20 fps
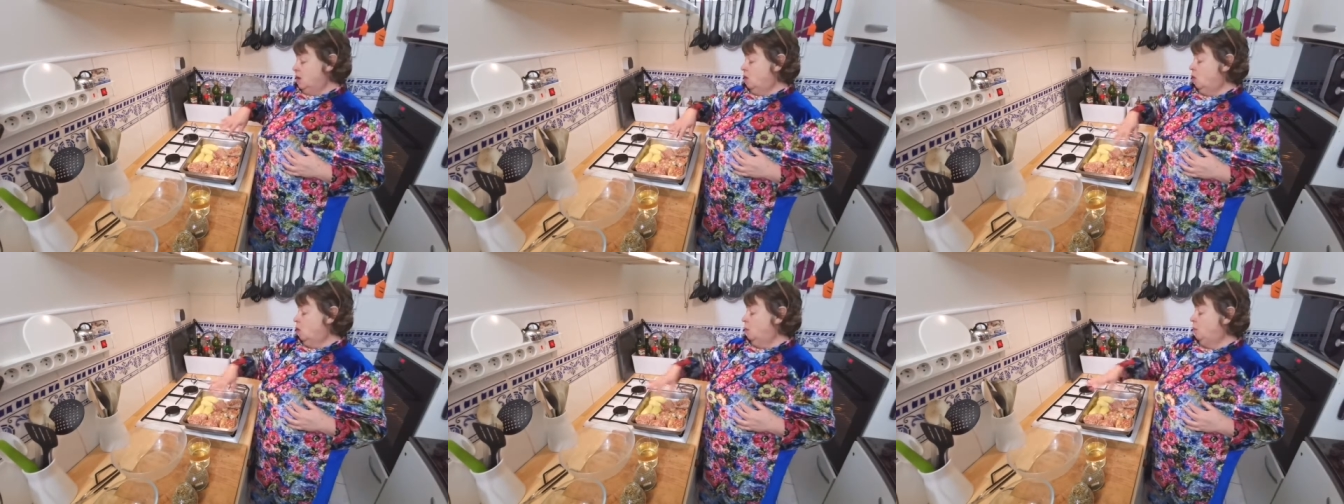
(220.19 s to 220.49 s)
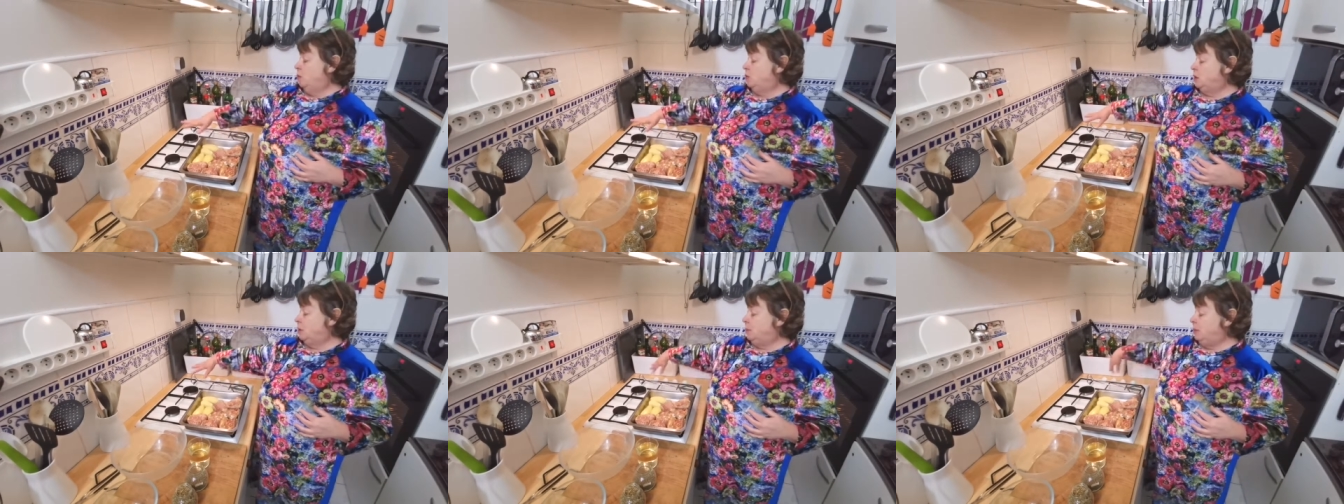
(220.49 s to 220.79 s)
Or
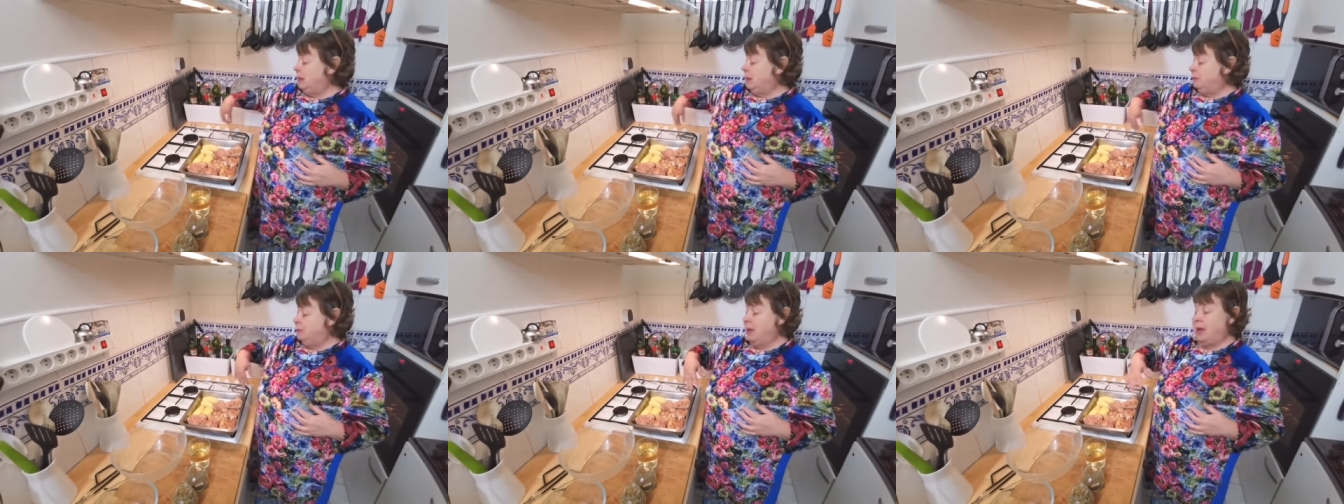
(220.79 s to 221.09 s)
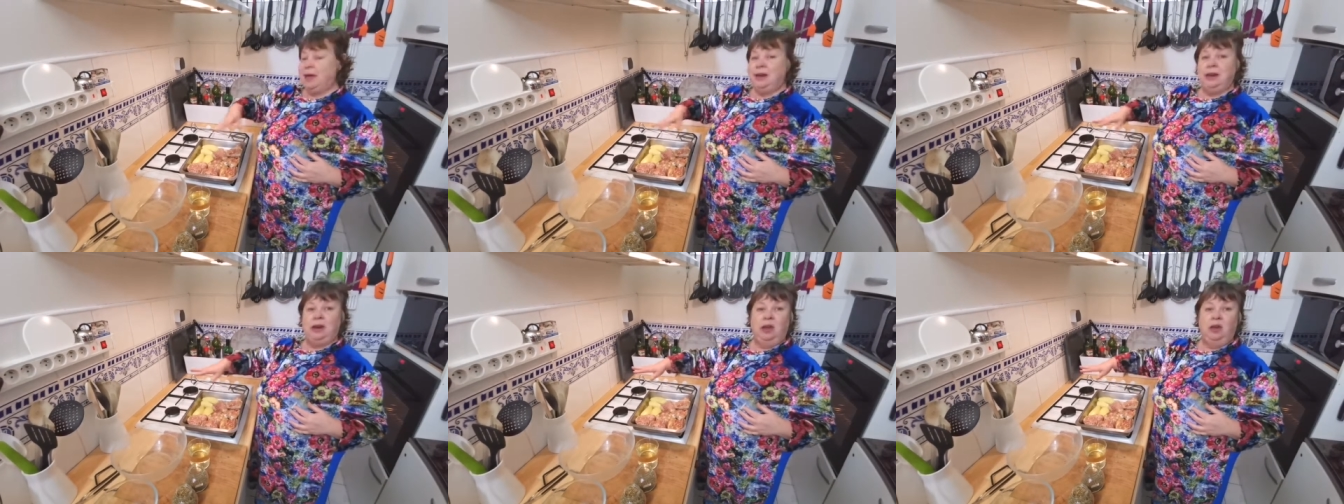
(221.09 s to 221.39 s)
put a big
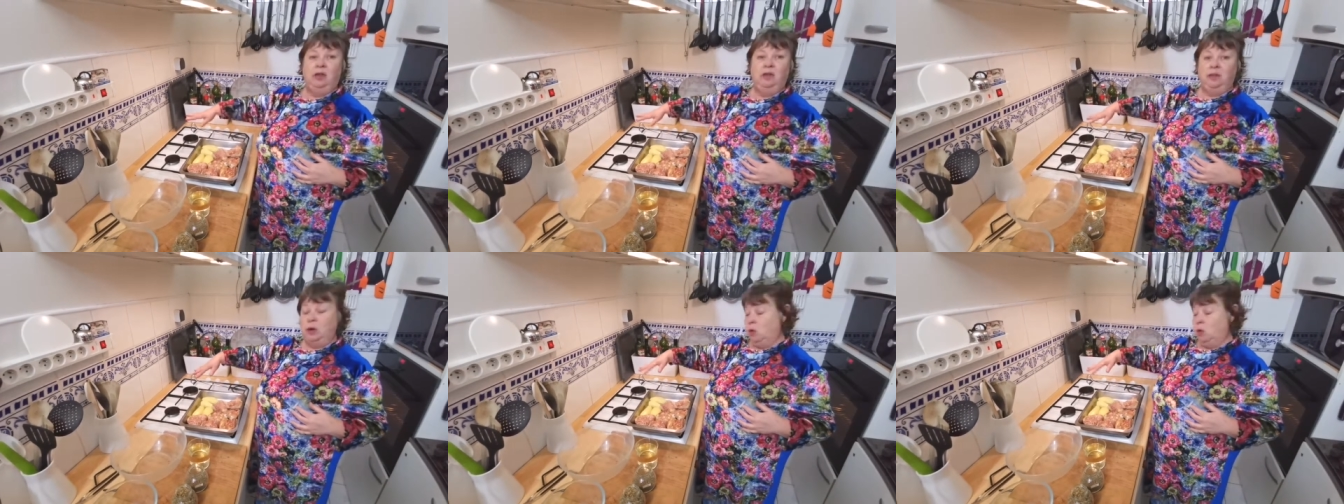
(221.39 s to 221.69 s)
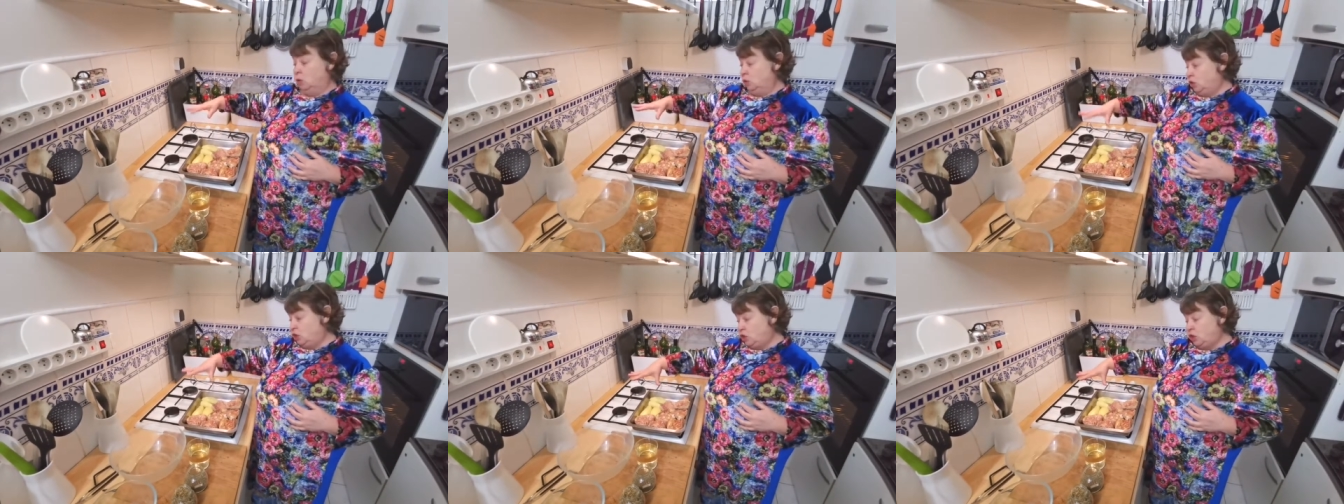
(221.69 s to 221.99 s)
pan over,
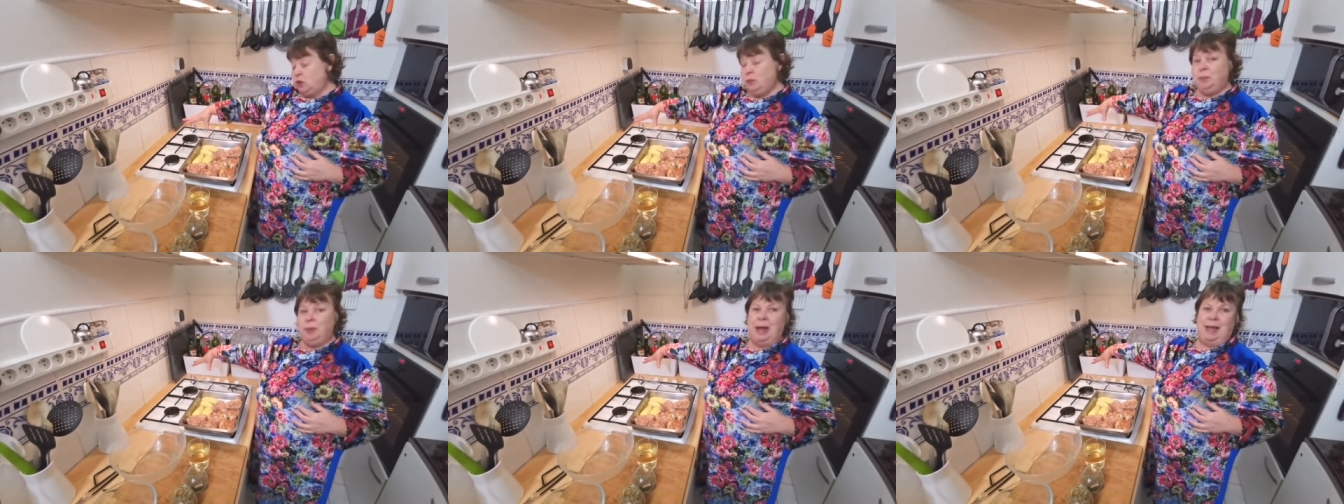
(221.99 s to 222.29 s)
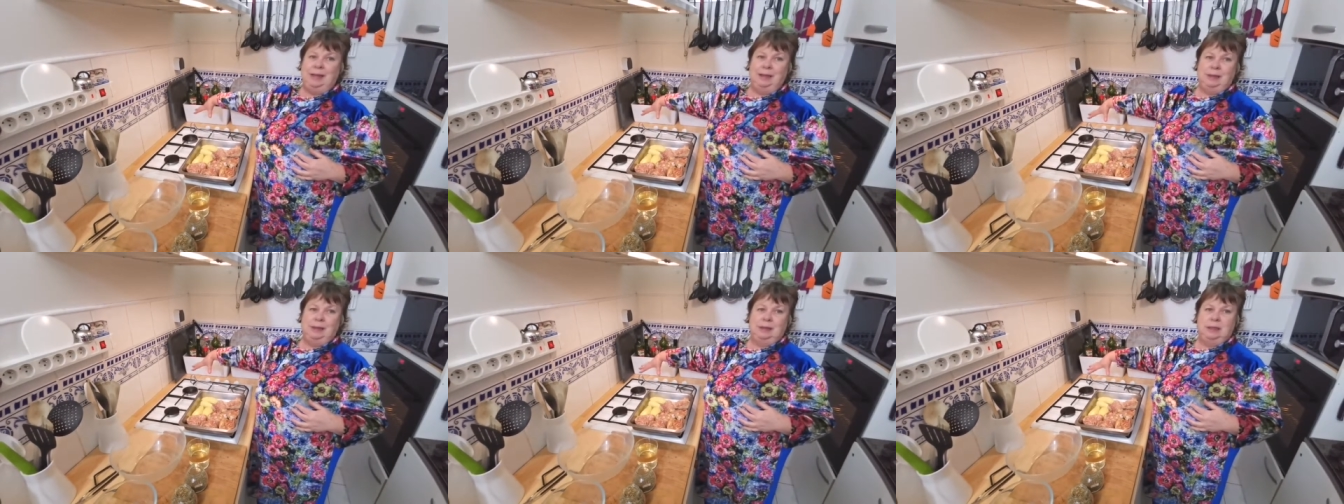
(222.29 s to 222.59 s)
or 2
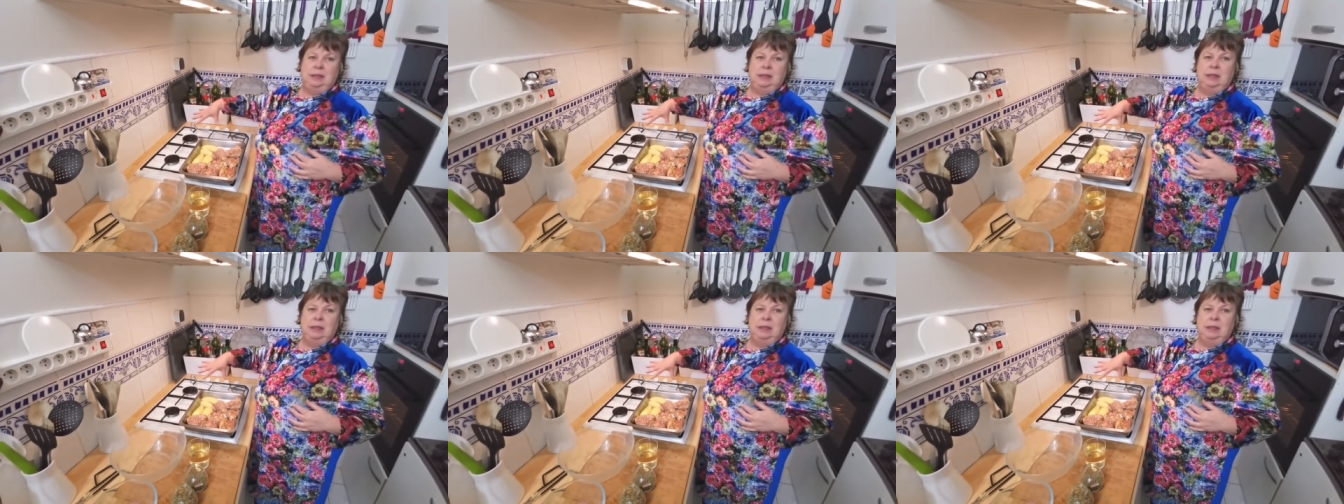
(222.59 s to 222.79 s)
pans.